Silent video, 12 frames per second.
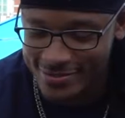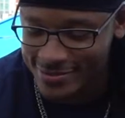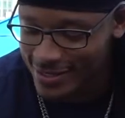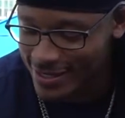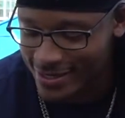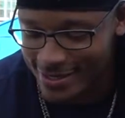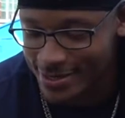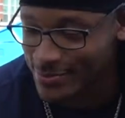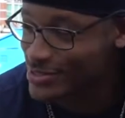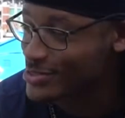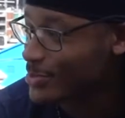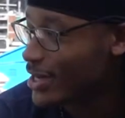Like, I'm
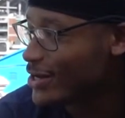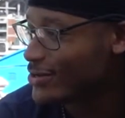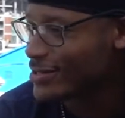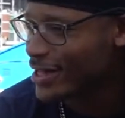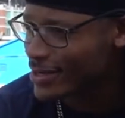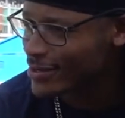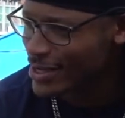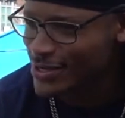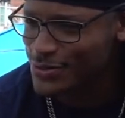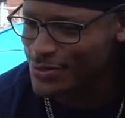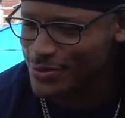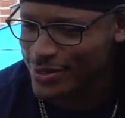going to smile. Like, how
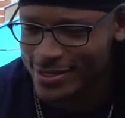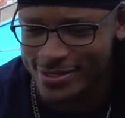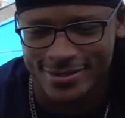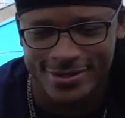you doing?